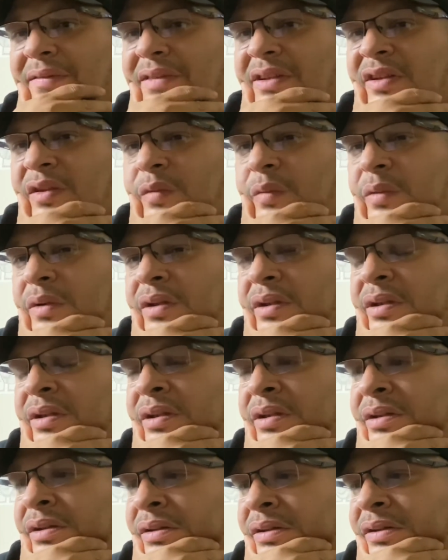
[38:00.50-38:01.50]
this
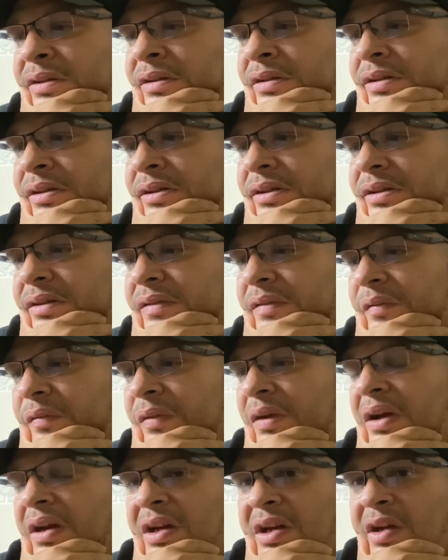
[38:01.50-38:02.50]
one
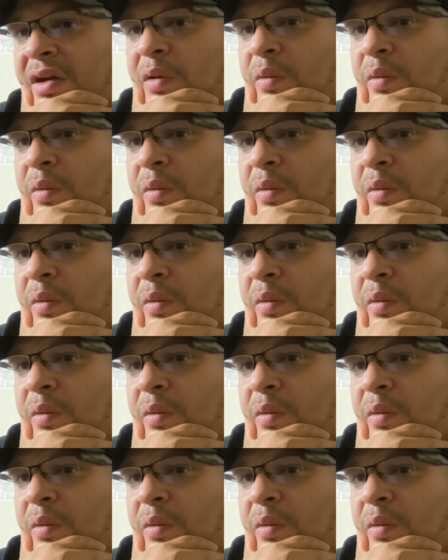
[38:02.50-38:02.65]
right here